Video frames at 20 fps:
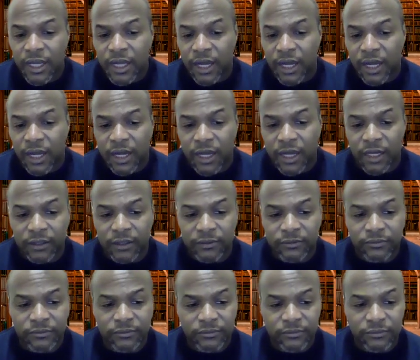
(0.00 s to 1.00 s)

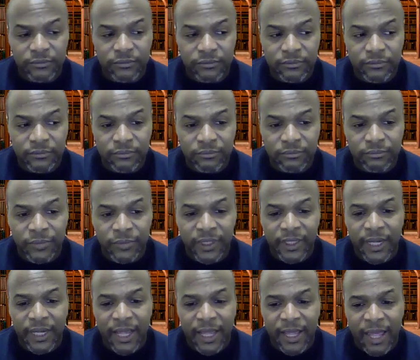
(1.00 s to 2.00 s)

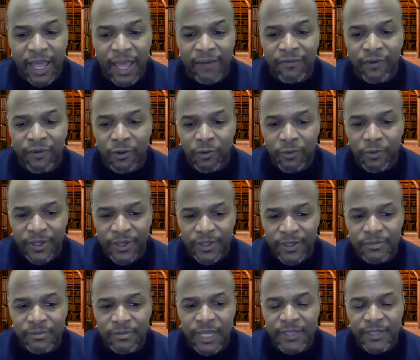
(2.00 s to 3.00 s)
But I've
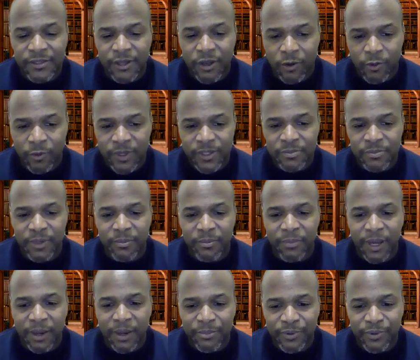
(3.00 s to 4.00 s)
always, that's always been
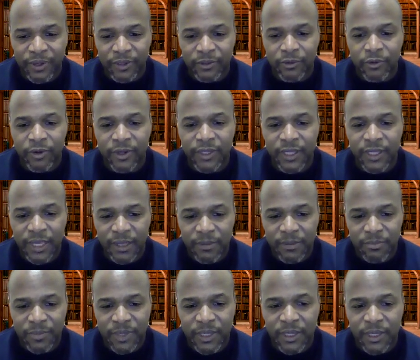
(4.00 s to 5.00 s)
my prayer, Lord,
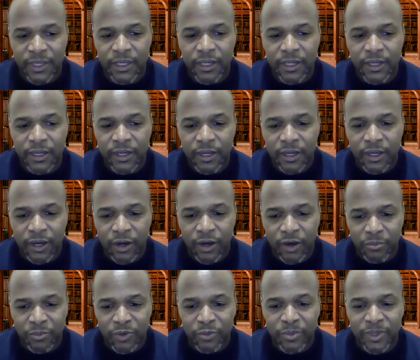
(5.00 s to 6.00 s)
keep me
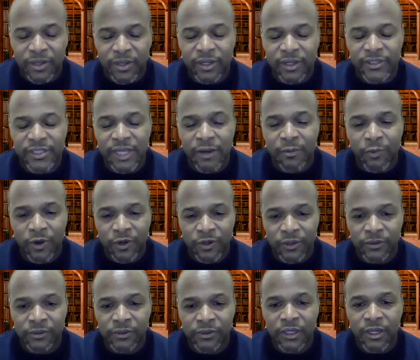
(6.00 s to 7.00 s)
humble, because I want
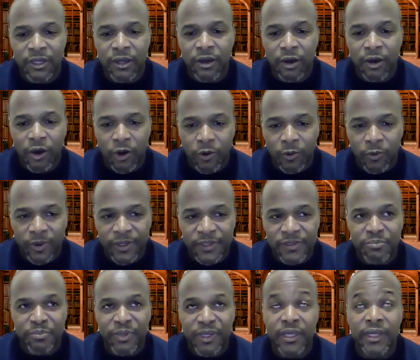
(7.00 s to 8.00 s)
to
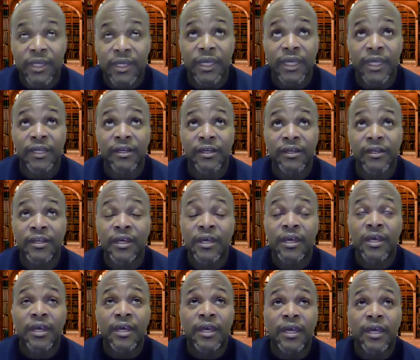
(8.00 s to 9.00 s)
always be
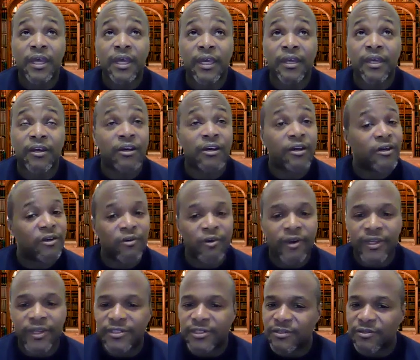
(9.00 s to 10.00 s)
in good
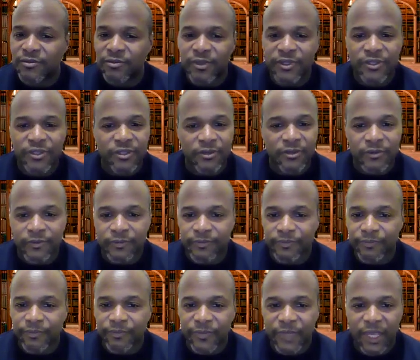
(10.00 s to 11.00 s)
graces with you.
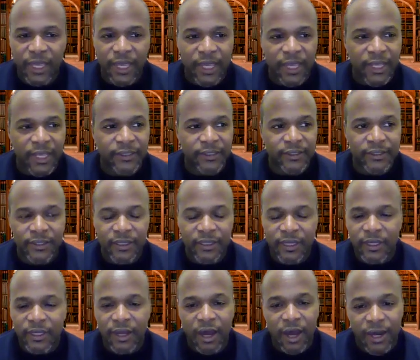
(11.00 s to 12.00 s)
And
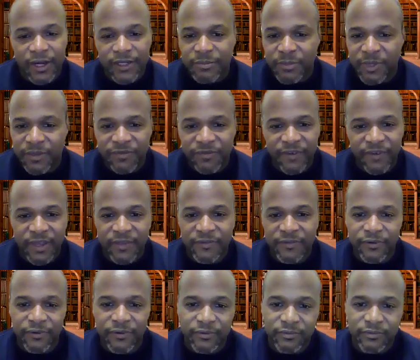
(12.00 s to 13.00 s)
God has been
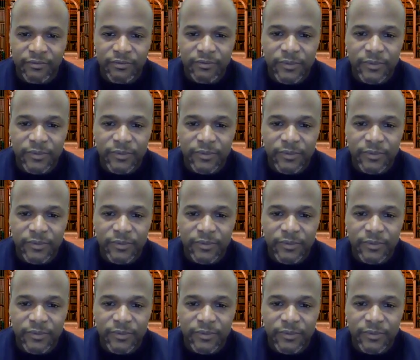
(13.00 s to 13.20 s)
faithful.